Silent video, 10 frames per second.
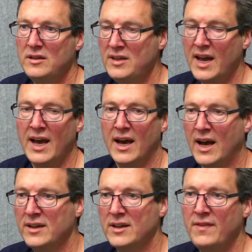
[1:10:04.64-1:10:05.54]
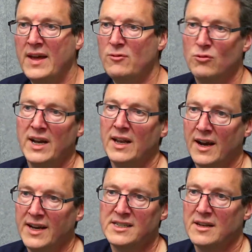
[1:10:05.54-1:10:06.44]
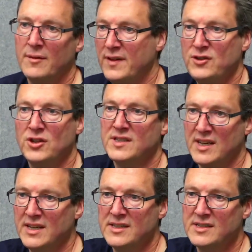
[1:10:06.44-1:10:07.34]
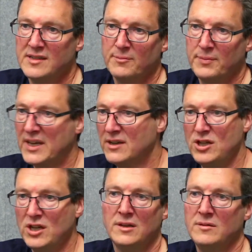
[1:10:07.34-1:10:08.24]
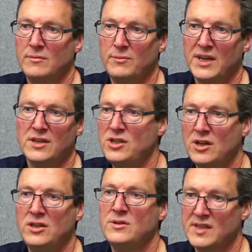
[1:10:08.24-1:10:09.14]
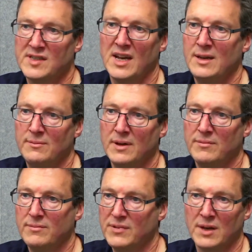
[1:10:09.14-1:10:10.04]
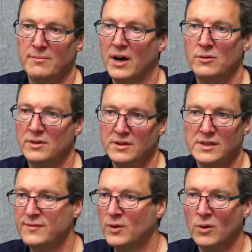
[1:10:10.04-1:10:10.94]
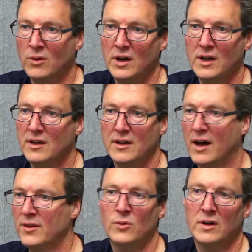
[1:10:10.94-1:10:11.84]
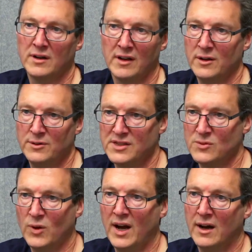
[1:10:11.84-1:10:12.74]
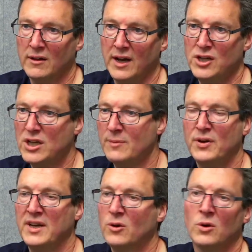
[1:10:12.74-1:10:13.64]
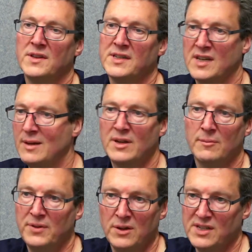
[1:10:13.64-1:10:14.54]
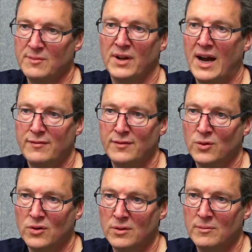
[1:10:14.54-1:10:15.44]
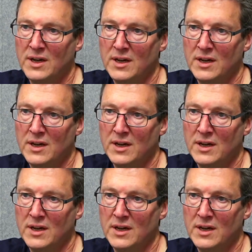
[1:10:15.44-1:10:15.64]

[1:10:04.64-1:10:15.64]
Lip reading: And then realize efficiencies because you can use the same components for other workloads as well, and you can put it all on the same computing platform.